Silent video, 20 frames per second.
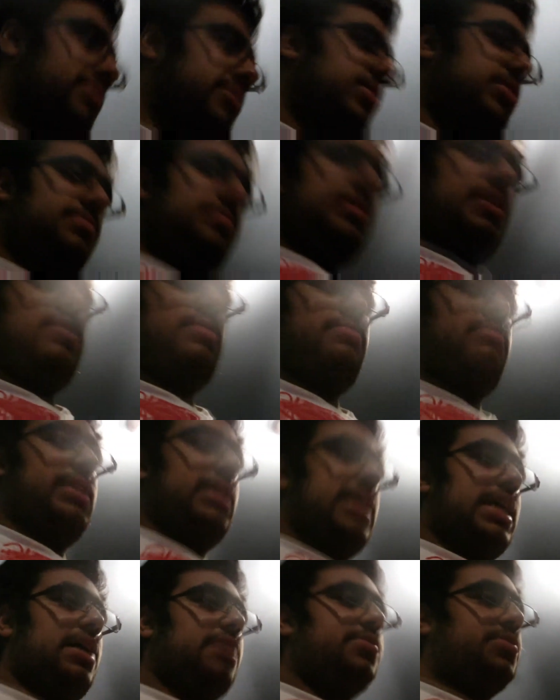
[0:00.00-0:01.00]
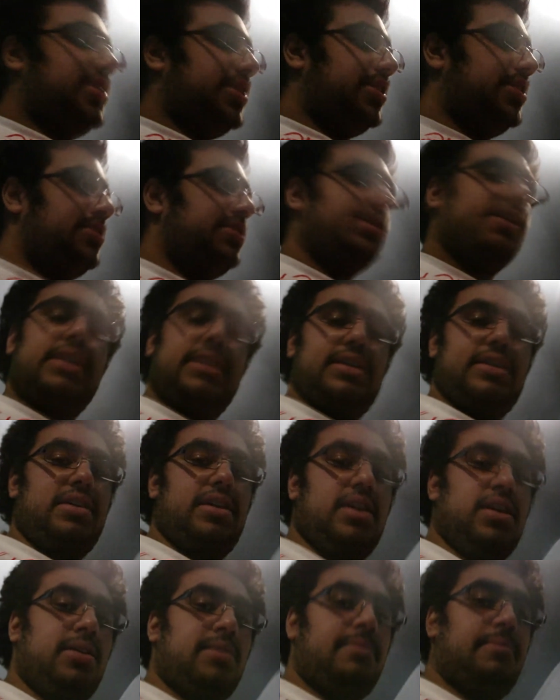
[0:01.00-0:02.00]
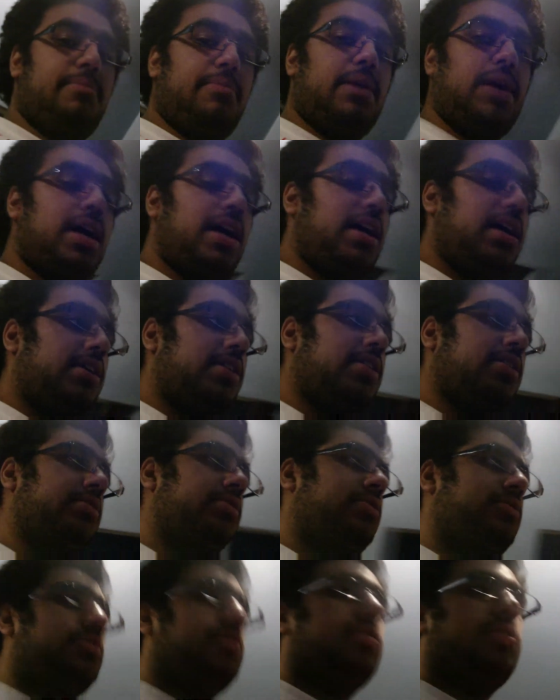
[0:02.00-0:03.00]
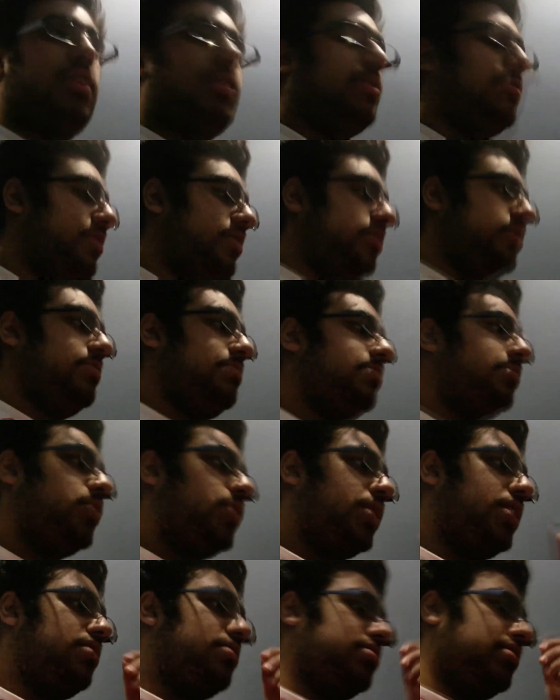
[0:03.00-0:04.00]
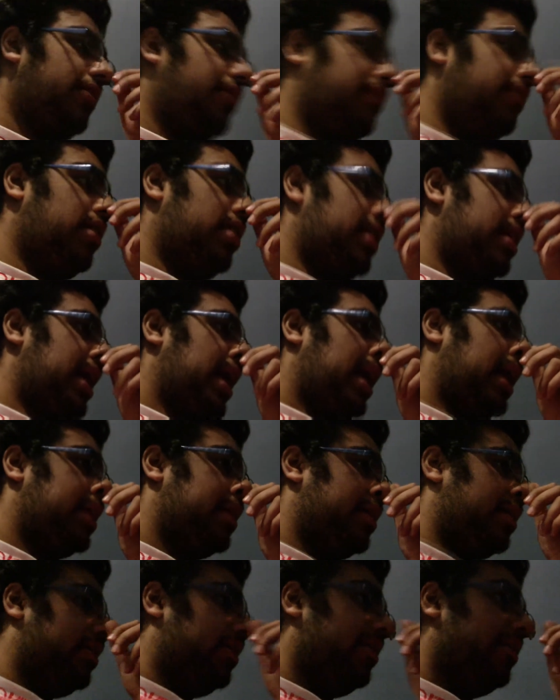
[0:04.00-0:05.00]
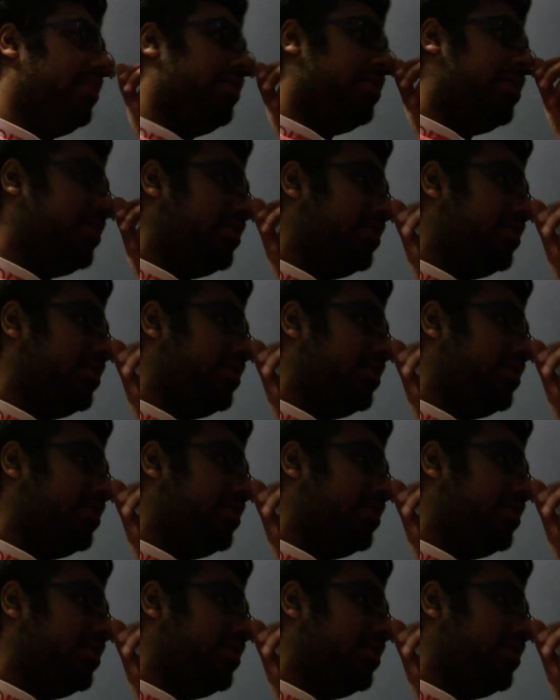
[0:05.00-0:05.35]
laptop. Uh, my dad will use it, but I'm gonna put Windows 7 on it, and uh,